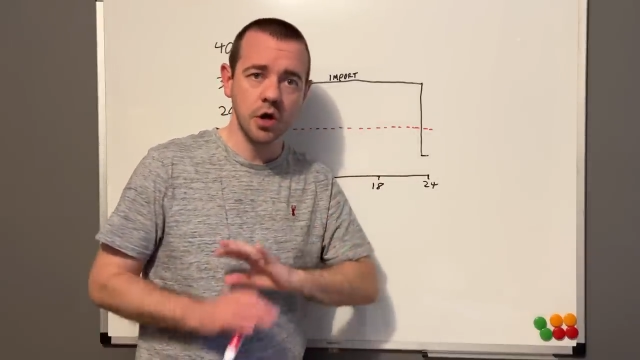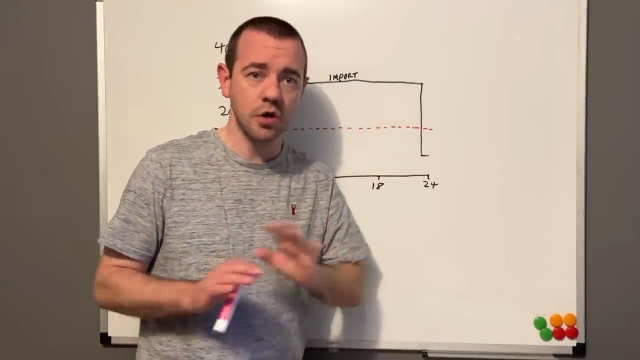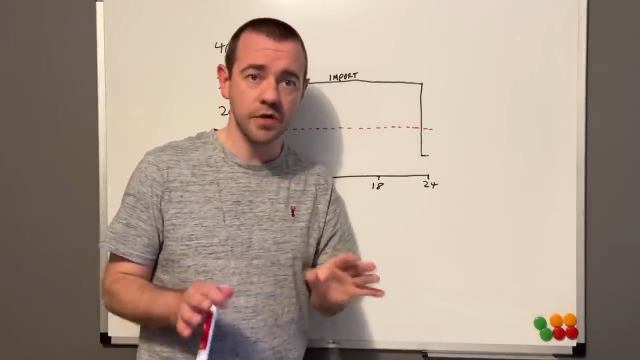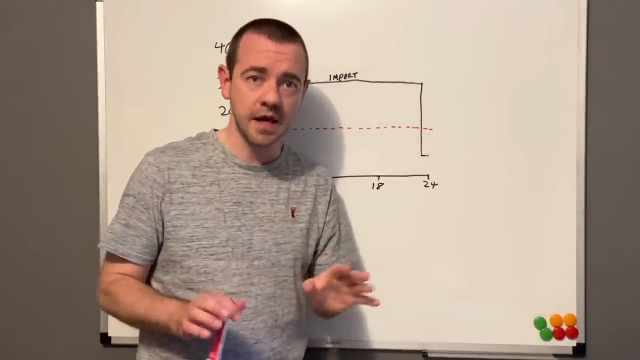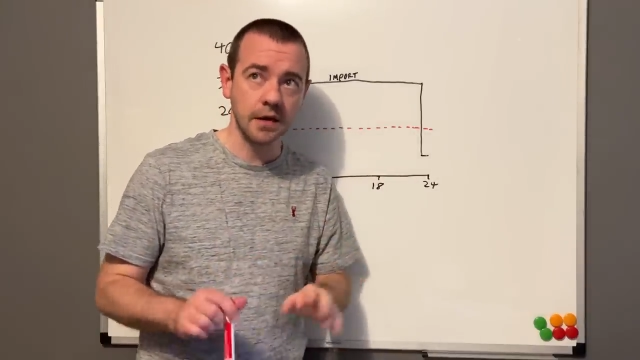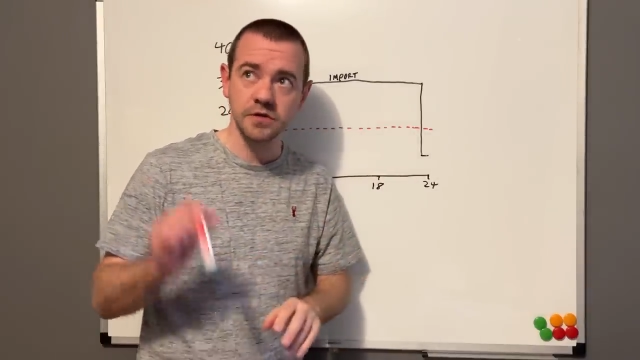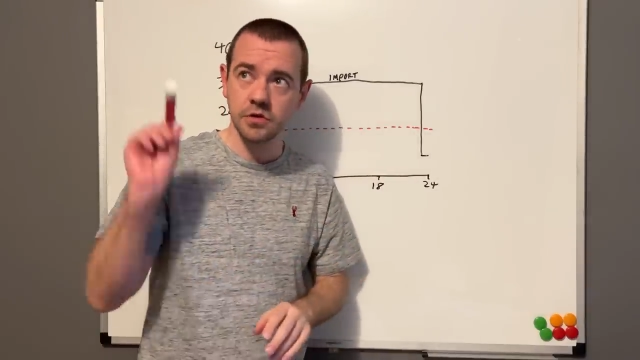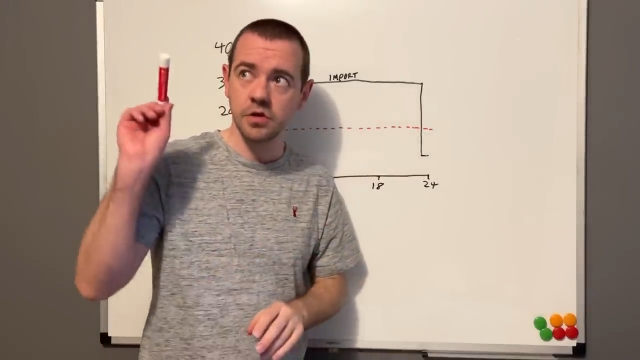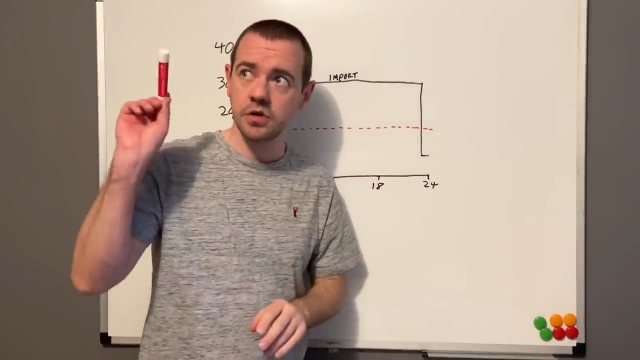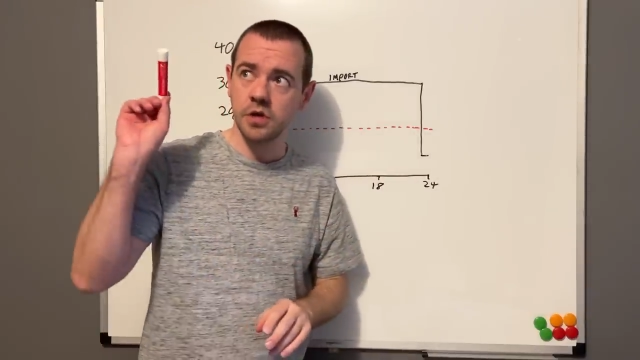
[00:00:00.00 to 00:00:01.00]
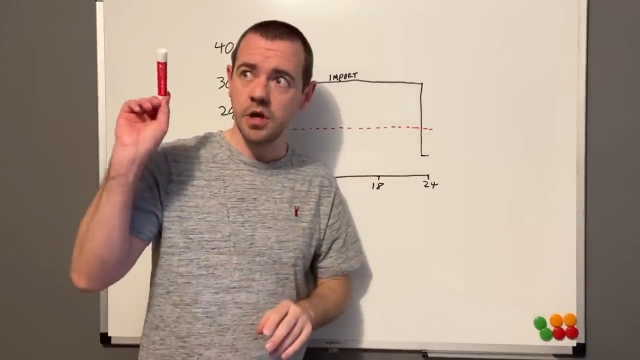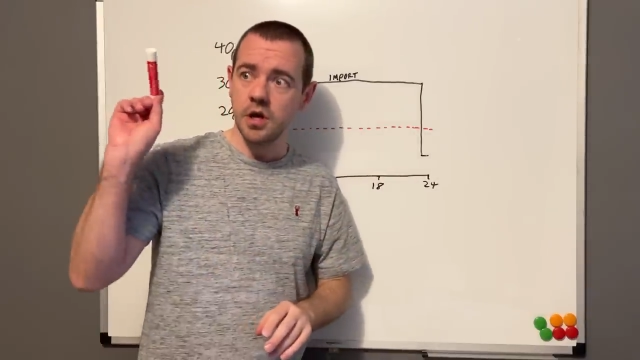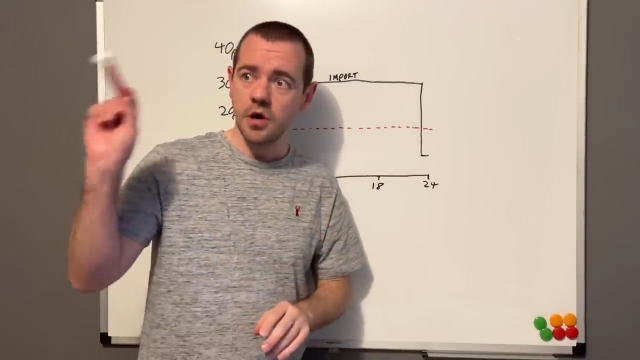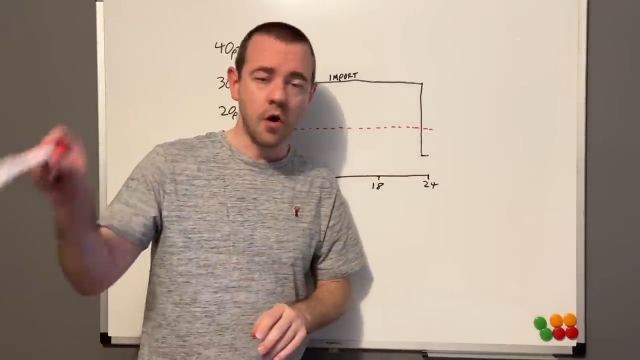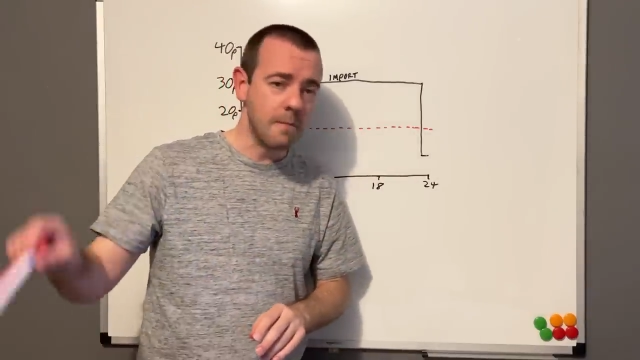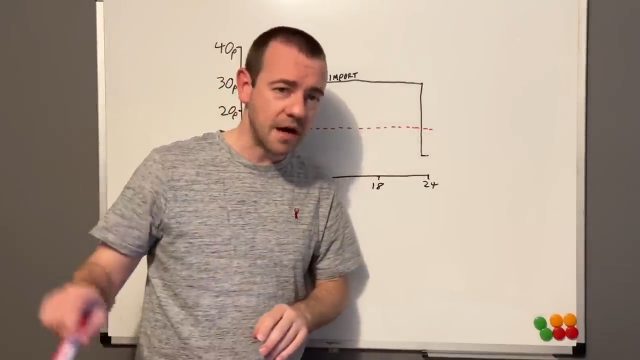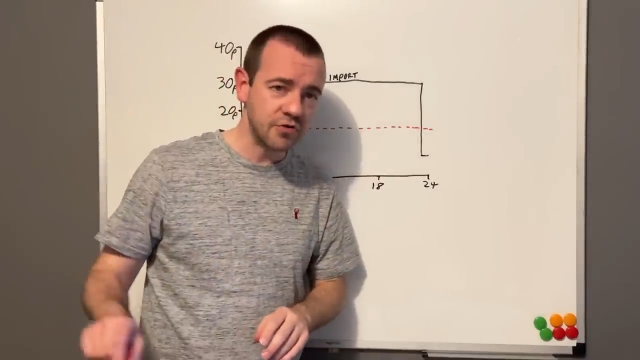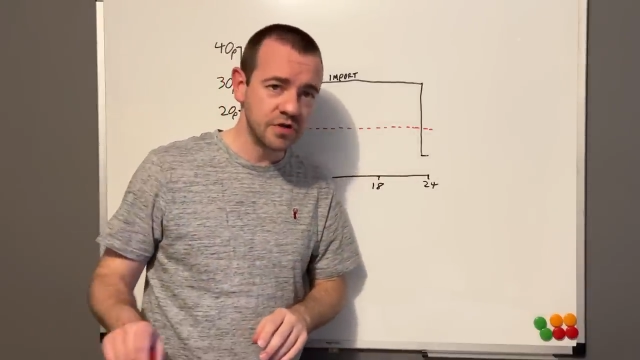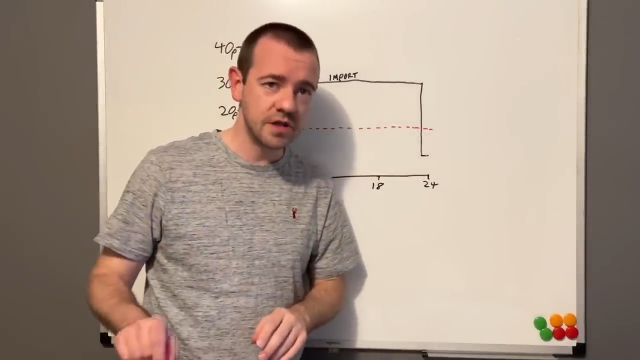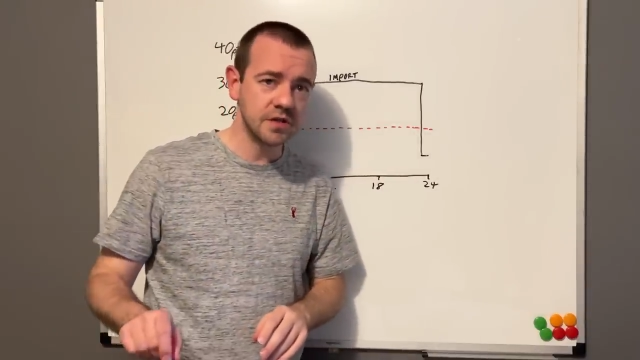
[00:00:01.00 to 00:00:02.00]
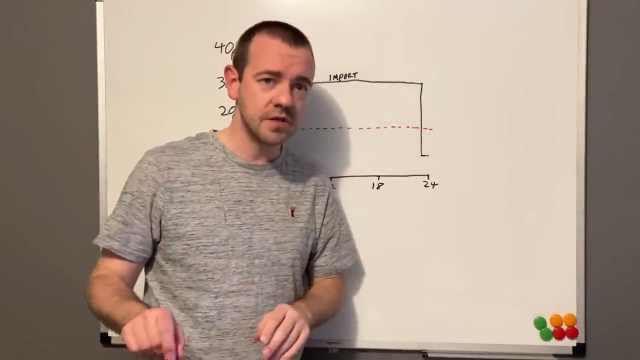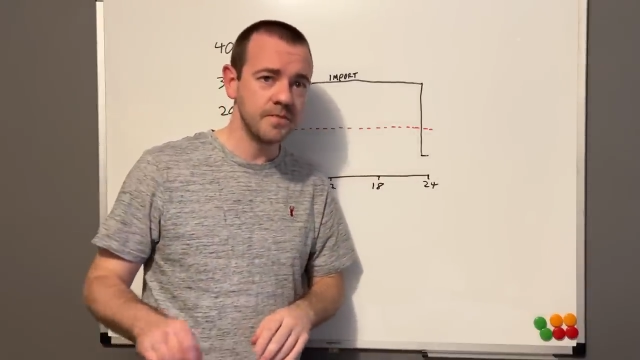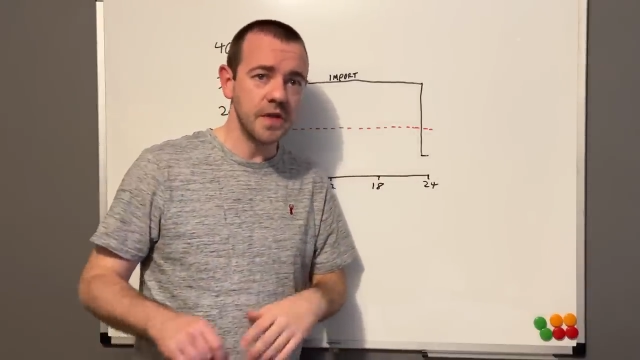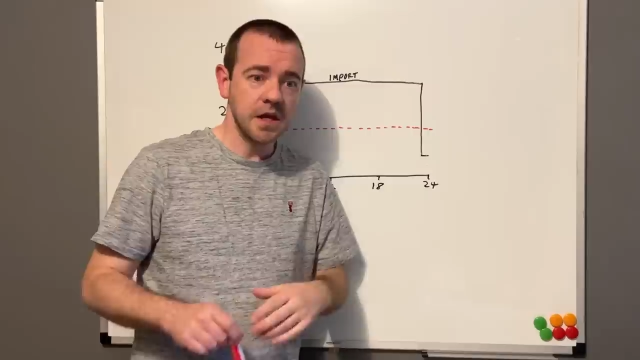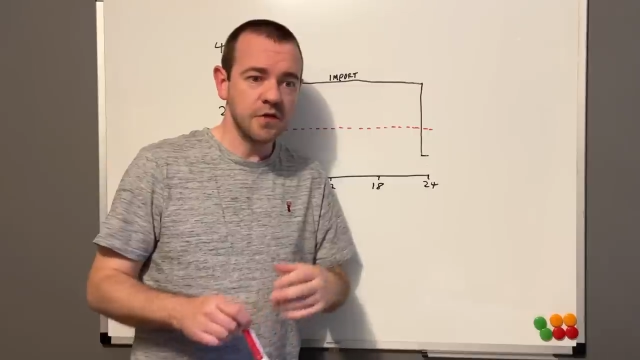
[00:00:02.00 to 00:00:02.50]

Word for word: nothing else, no home battery system,